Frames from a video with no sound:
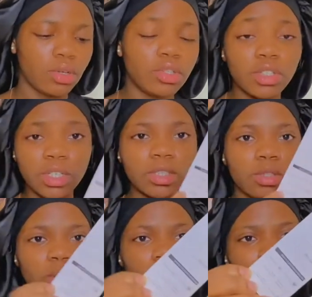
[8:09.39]
to this
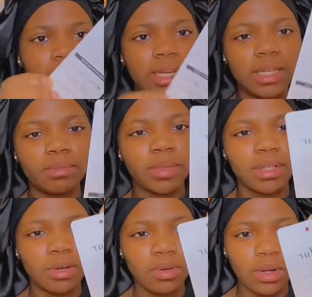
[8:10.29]
store on
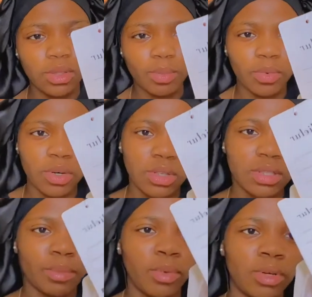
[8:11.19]
AliExpress. I don't know how to
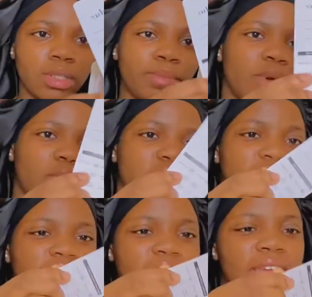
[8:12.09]
pronounce it, but it's spelled
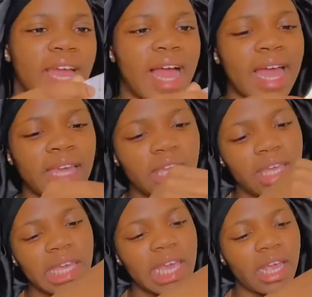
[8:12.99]

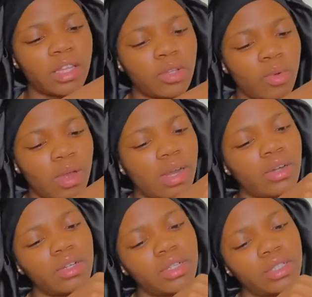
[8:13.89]
J-I-E-L-U-R,
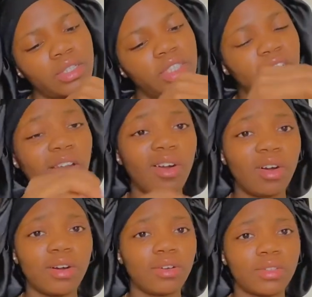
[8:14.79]

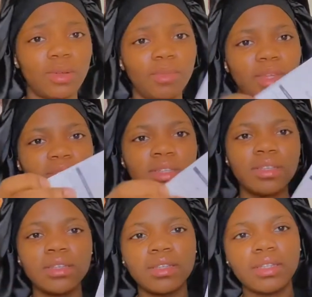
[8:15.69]
Jailor or something.
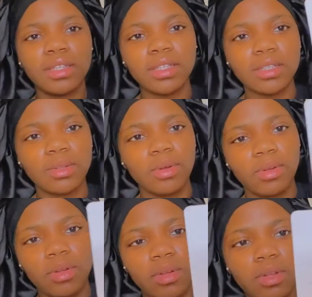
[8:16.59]
This store,
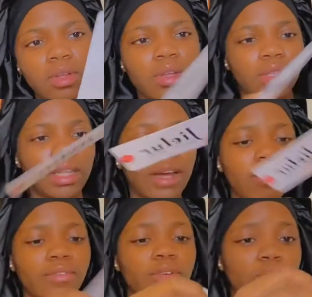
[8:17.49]
they
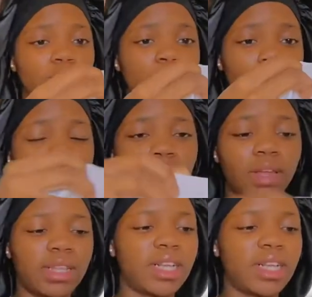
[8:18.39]
have good stuff, and